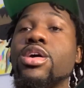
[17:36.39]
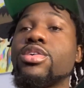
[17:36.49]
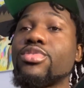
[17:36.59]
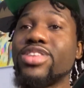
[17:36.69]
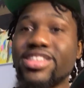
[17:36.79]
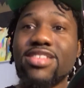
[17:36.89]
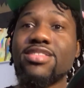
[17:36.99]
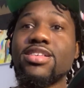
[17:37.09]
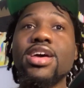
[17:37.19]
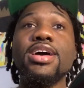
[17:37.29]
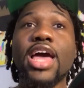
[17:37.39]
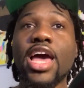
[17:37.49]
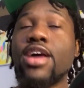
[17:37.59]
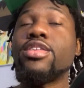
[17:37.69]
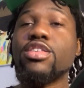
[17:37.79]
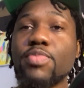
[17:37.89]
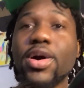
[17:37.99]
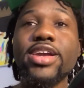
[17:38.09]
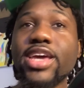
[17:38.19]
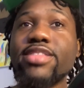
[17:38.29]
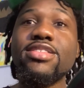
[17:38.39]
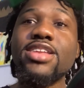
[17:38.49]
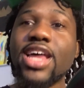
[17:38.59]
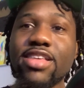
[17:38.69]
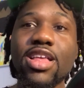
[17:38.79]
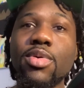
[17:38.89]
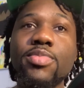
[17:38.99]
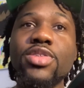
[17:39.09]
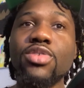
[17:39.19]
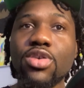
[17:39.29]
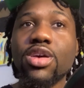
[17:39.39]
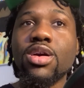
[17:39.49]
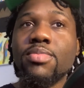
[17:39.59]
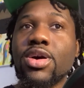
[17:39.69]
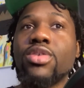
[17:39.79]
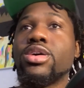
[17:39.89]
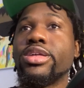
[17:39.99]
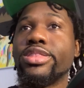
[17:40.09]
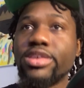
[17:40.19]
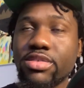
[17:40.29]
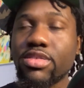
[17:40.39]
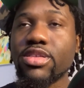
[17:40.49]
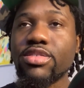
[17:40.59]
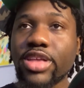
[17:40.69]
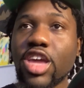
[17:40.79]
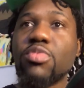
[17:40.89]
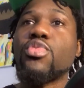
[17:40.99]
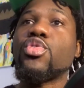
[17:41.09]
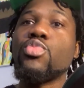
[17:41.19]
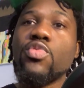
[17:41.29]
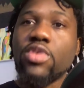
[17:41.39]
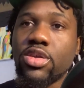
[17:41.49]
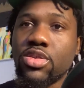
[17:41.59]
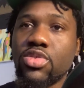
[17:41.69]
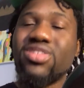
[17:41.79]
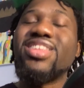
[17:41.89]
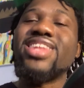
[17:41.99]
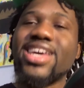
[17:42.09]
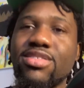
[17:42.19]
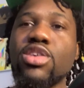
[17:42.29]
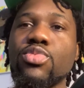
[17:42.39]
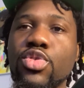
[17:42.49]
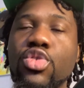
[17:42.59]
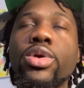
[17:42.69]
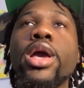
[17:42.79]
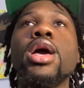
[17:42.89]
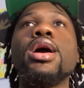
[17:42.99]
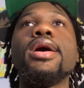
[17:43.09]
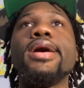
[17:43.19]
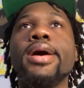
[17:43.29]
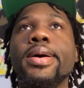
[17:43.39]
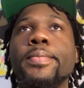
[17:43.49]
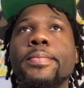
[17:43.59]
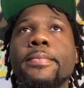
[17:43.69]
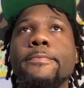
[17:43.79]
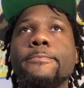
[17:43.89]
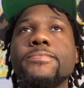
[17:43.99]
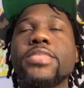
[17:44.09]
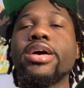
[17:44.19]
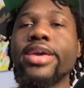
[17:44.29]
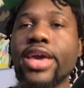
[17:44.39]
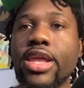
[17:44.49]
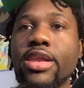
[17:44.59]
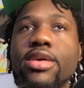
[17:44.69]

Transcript: So this podcast is the last time I'll be talking about this stage before we move on to the next thing we're doing. Again,